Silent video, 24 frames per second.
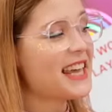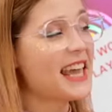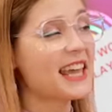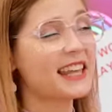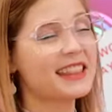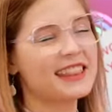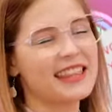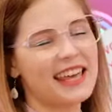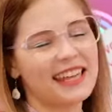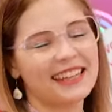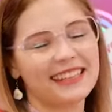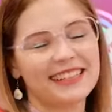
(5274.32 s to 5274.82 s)
that,
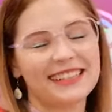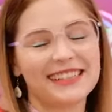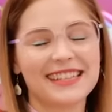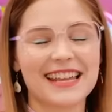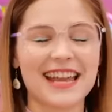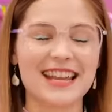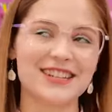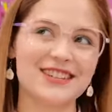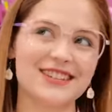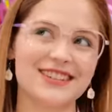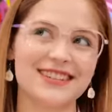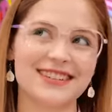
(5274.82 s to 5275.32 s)

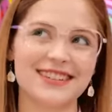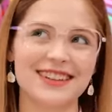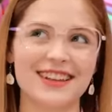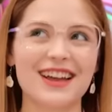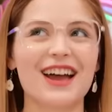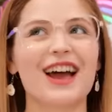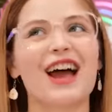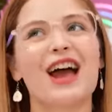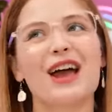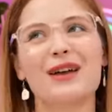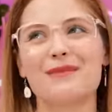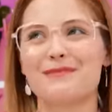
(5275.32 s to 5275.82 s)
detention!
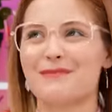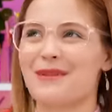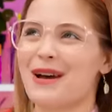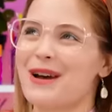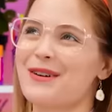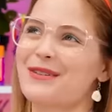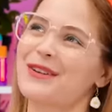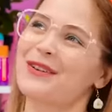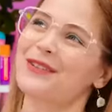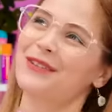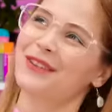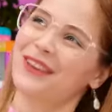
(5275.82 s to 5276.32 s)
I am
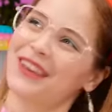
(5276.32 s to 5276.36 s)
out